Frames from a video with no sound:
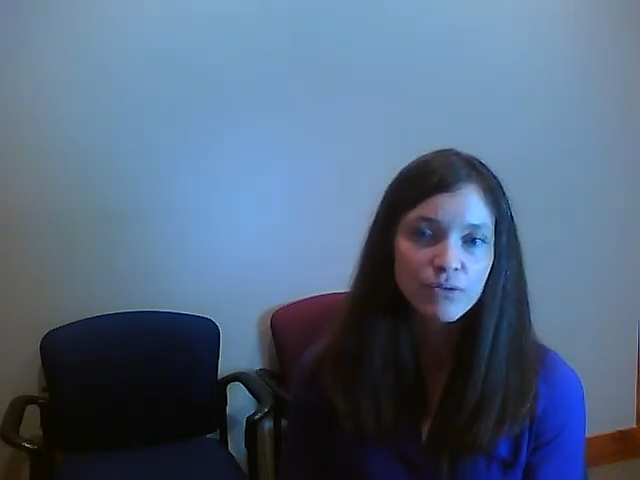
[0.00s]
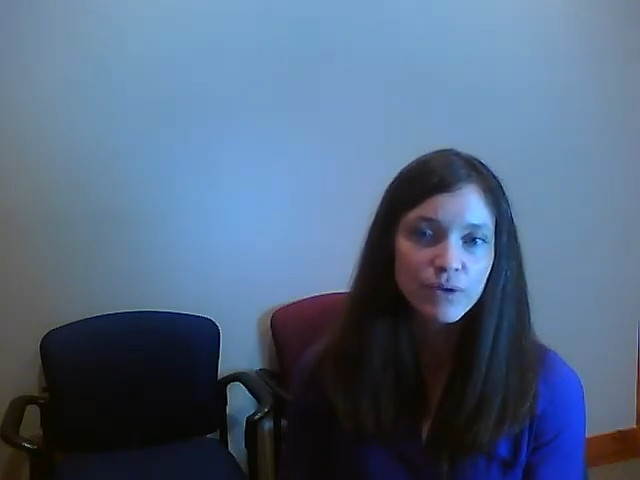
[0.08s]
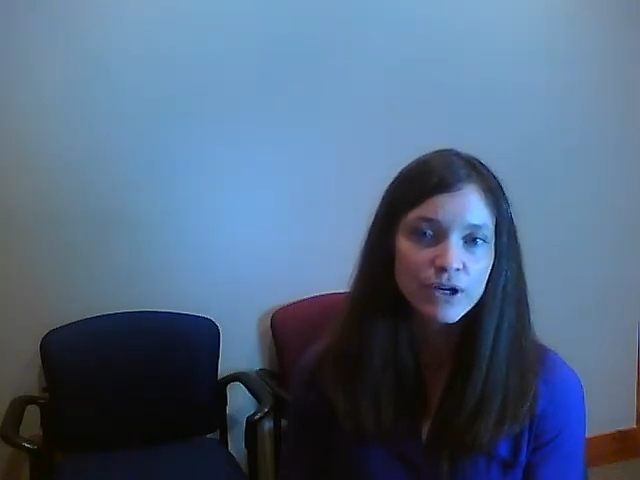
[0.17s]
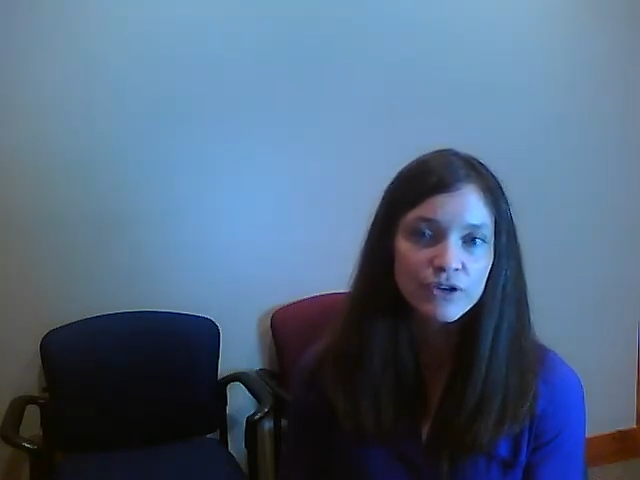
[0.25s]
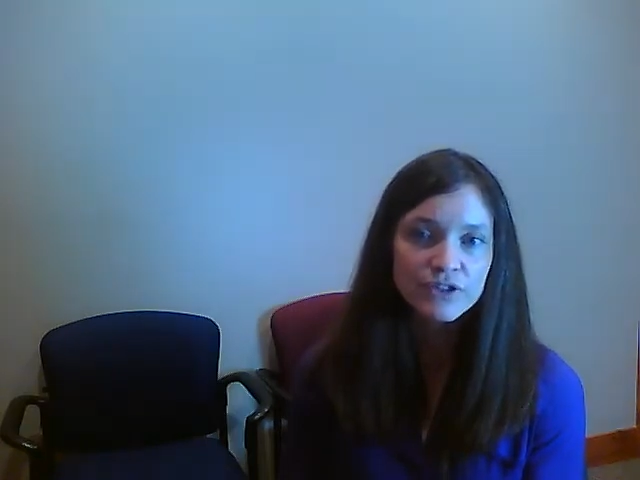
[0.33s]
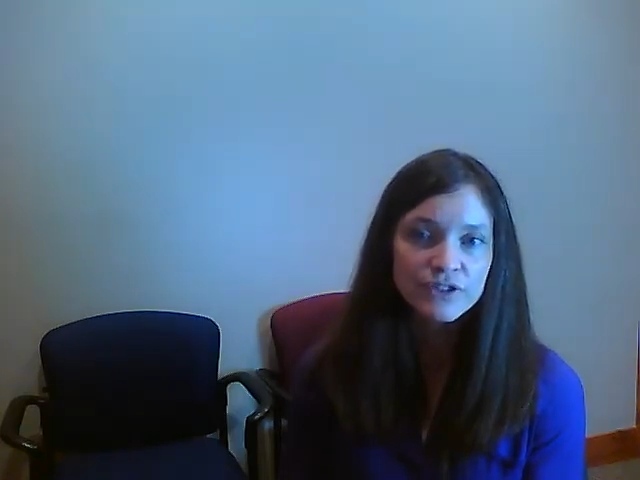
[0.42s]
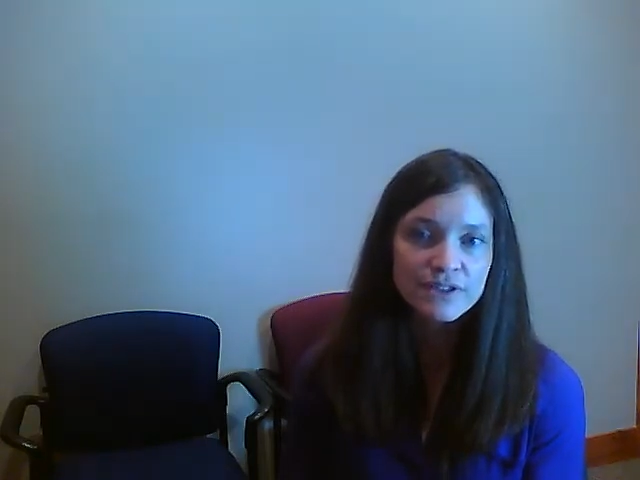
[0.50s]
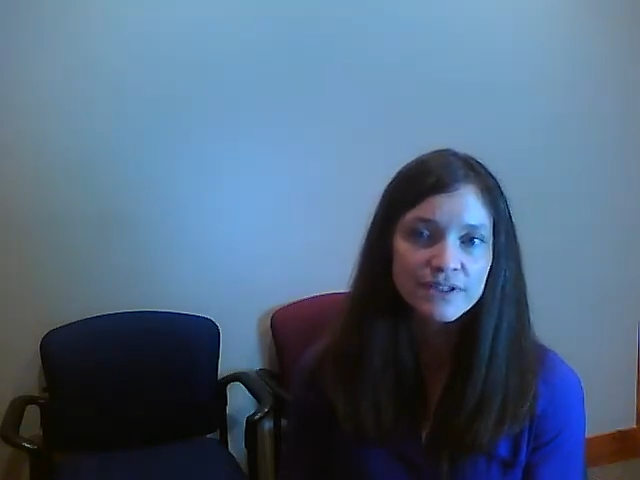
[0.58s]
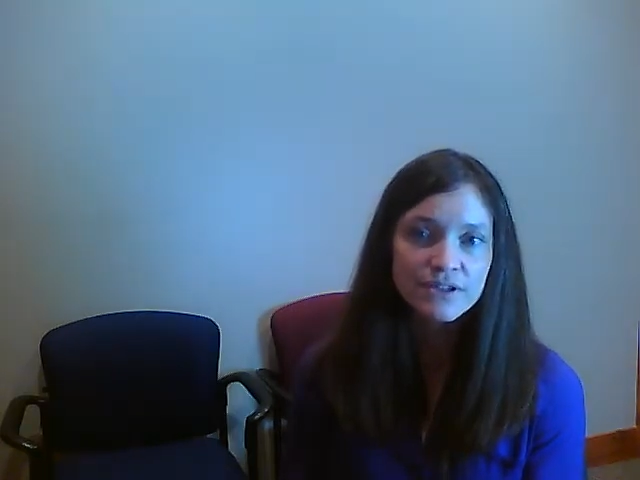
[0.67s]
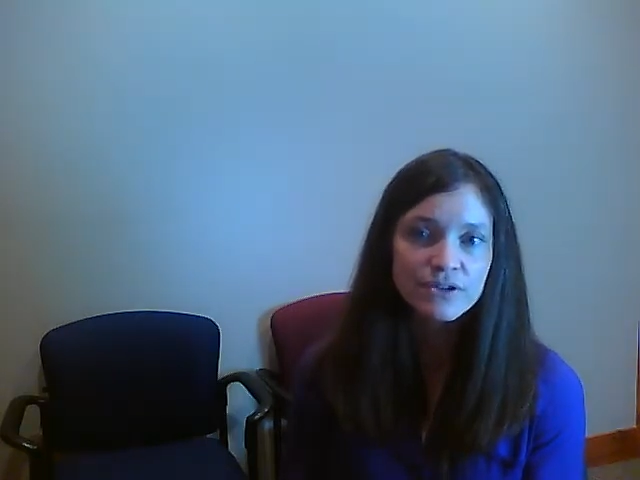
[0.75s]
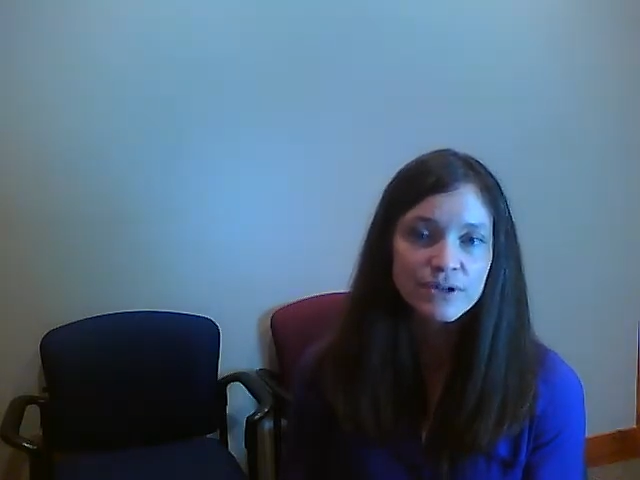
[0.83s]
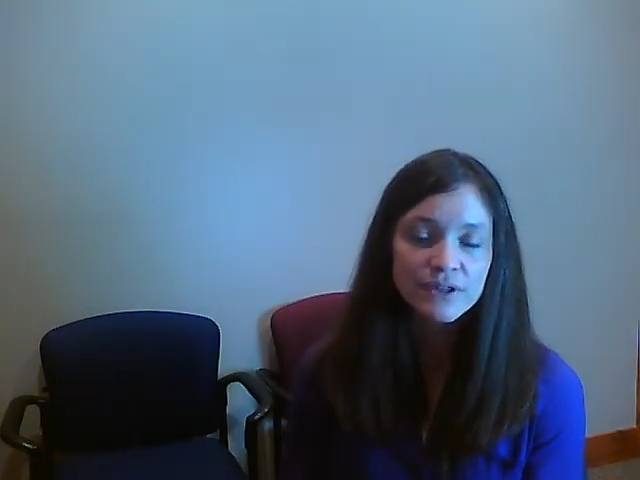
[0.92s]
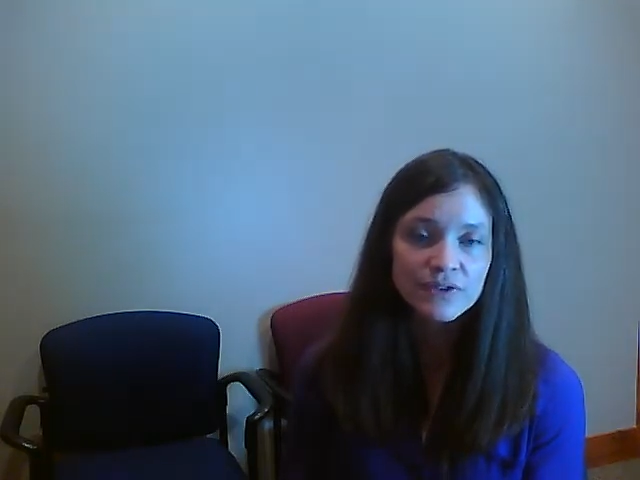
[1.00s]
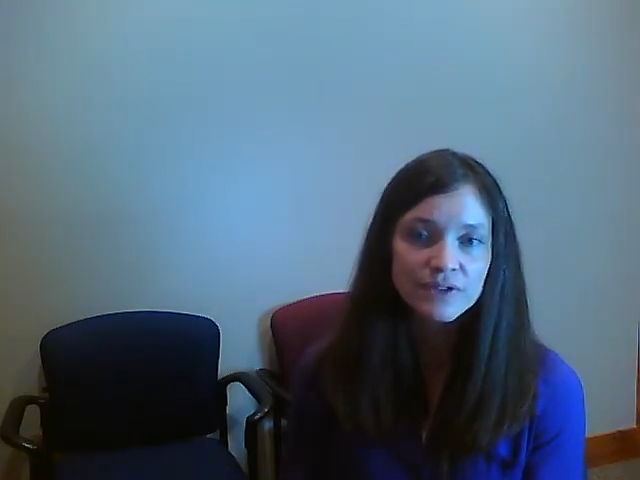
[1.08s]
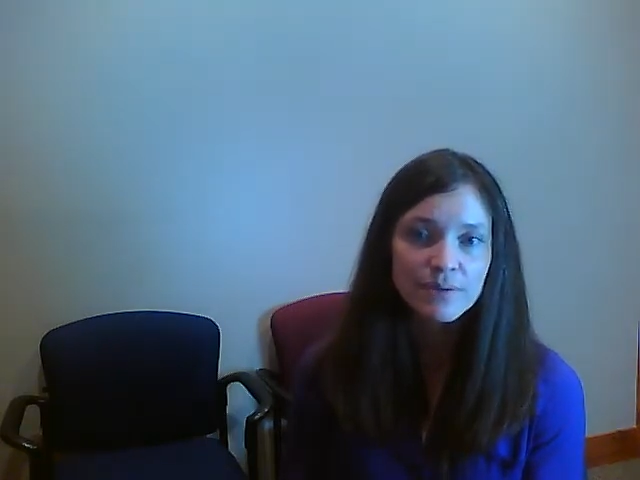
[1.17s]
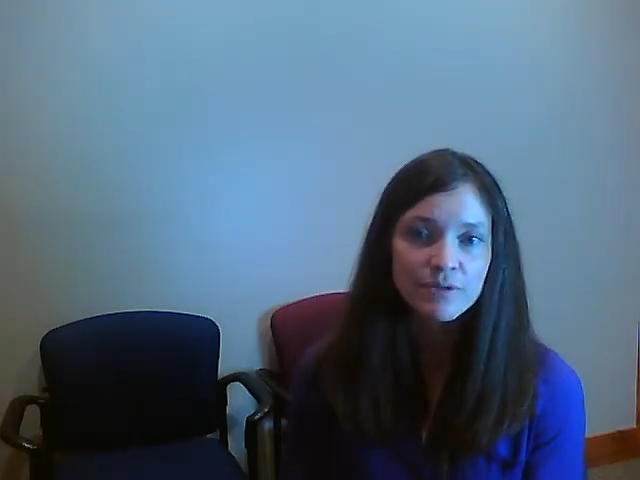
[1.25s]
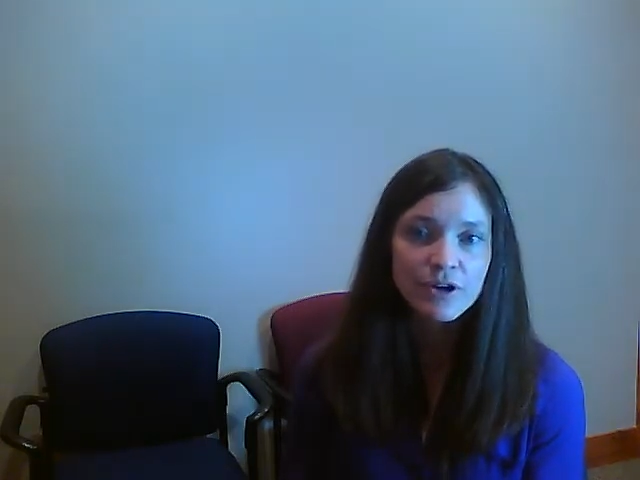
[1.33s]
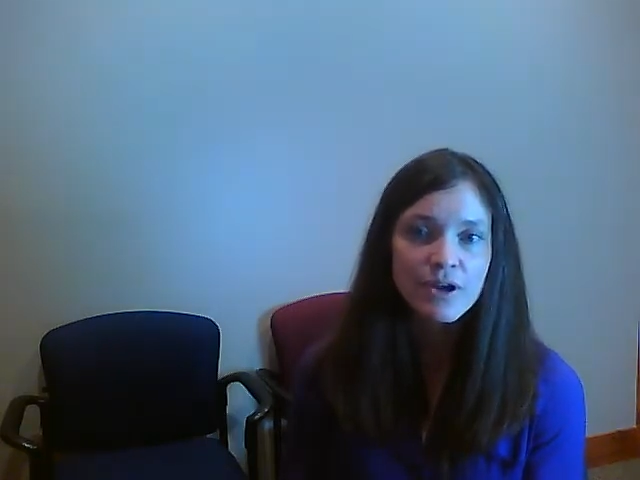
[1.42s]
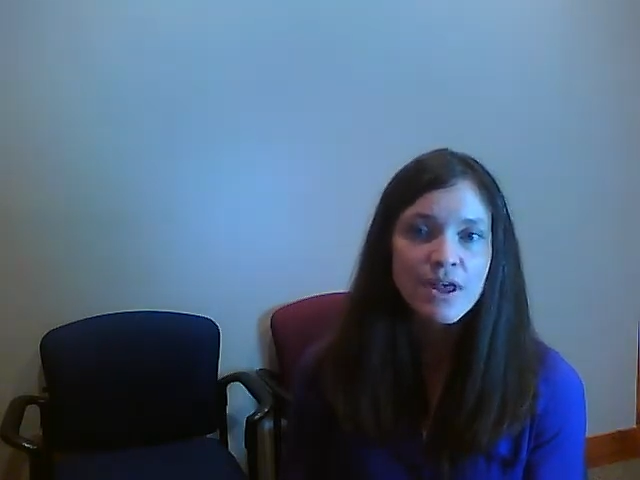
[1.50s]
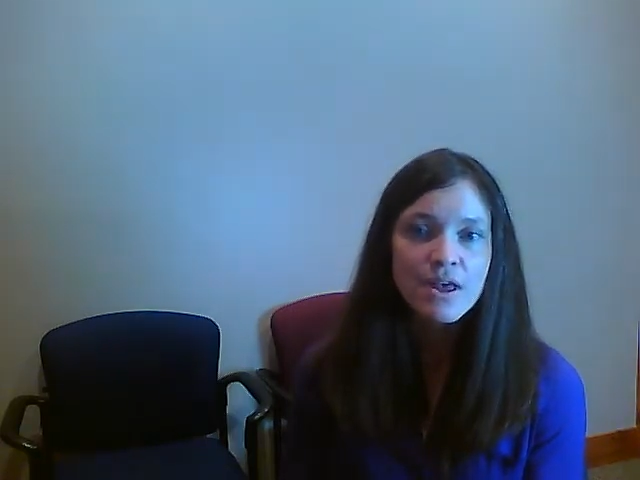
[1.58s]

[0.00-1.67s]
winter just as they do in the summer.